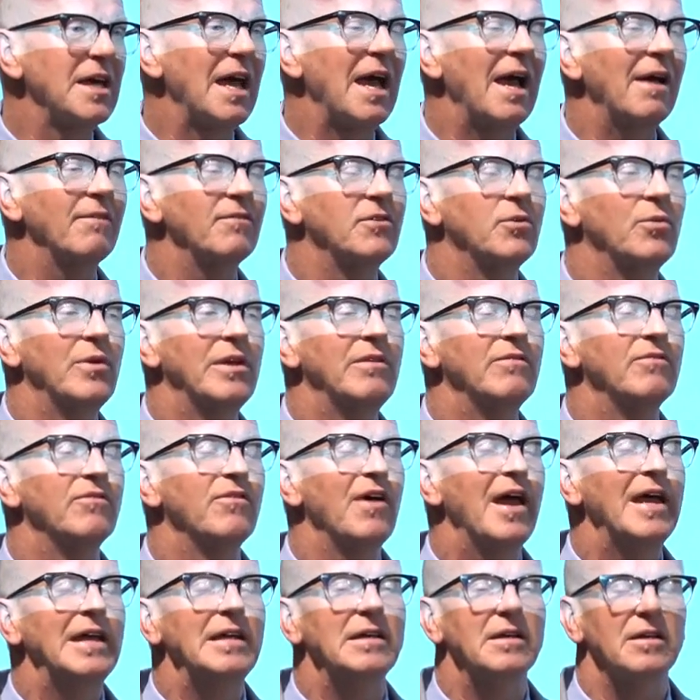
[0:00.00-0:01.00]
to have to
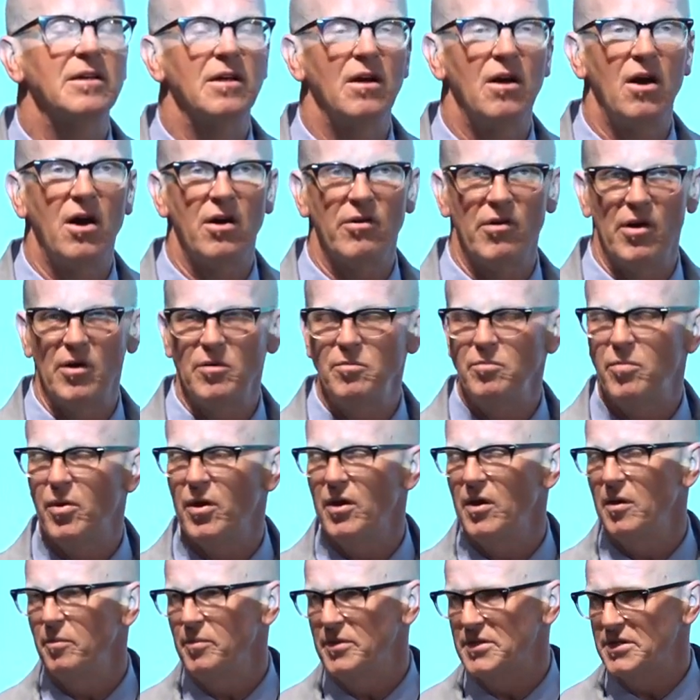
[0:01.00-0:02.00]
invent our own
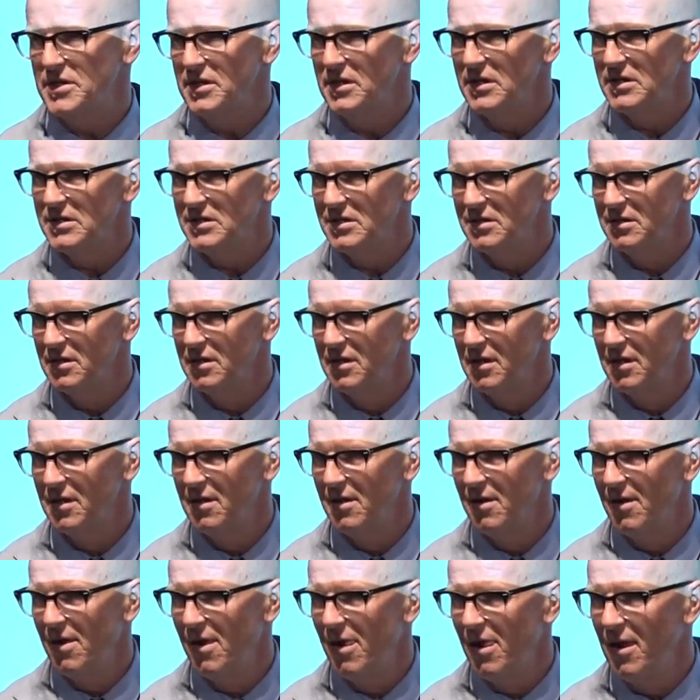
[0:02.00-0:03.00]
purposes.
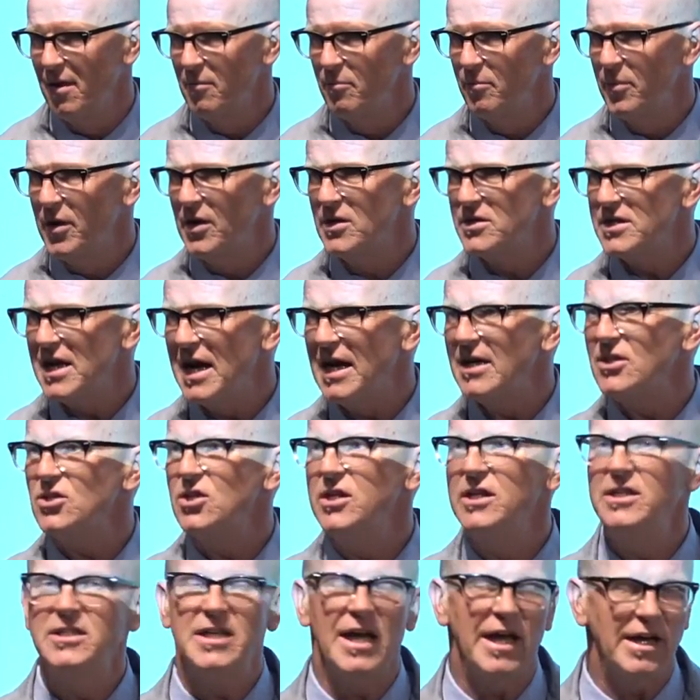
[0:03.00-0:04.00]
Because
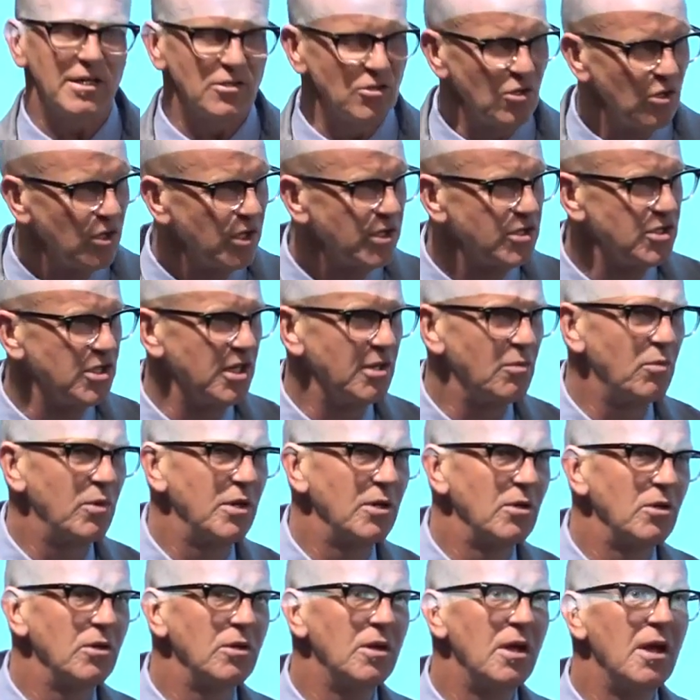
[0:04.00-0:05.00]
actually, technology
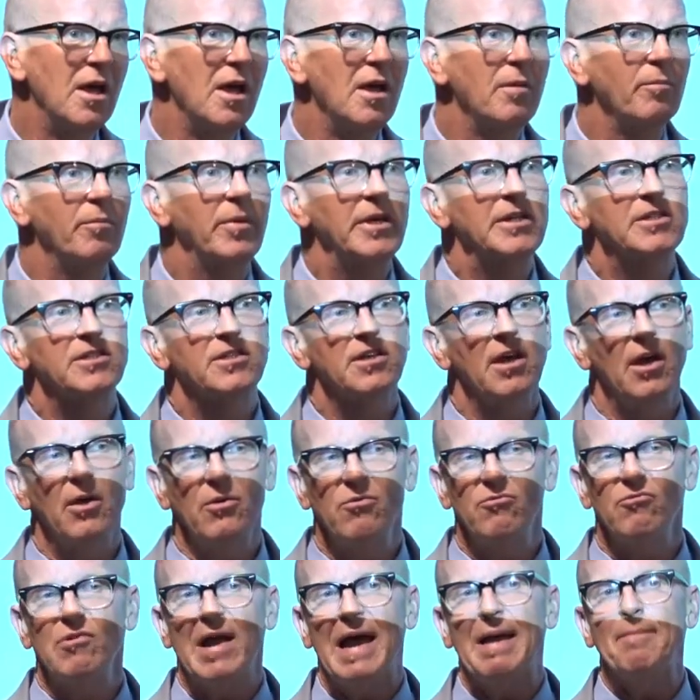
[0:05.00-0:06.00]
will be so
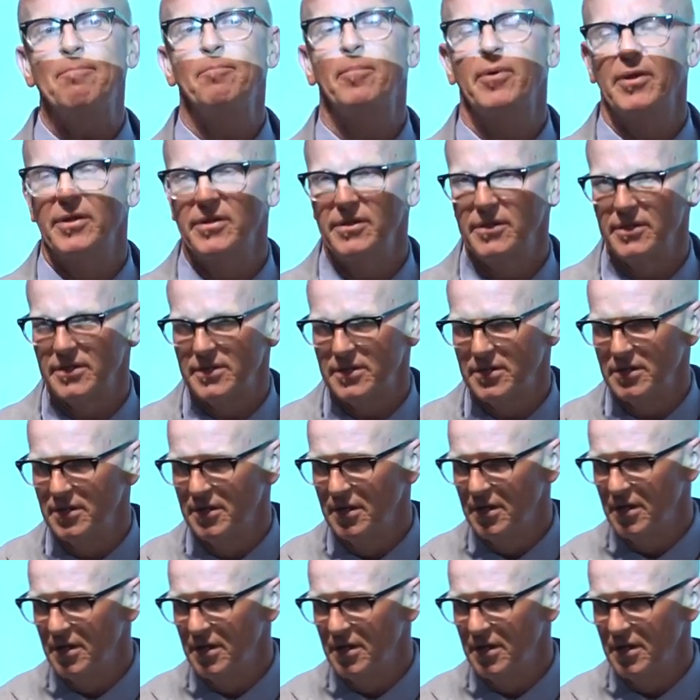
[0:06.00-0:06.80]
rampant,